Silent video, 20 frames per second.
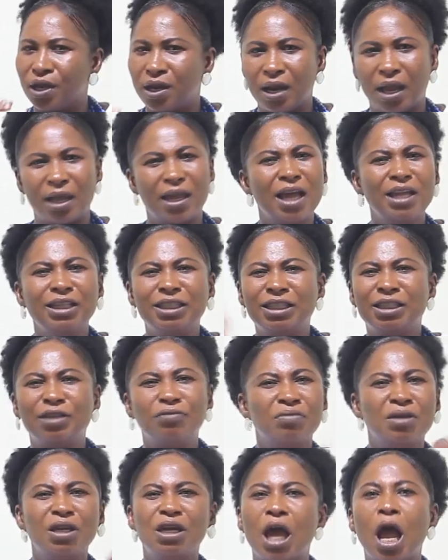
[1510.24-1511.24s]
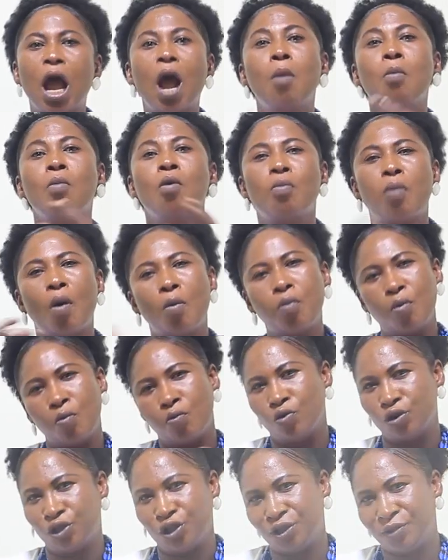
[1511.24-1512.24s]
na ye ntimi am
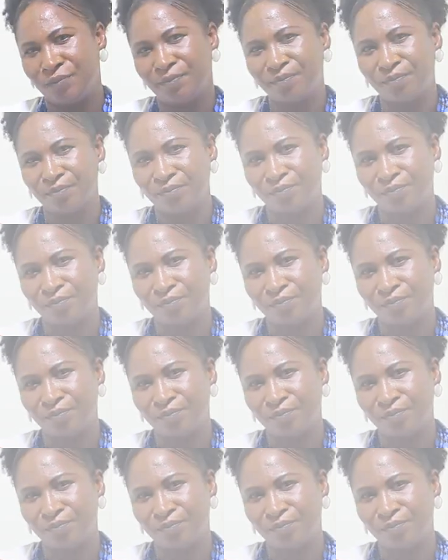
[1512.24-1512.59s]
bobobodin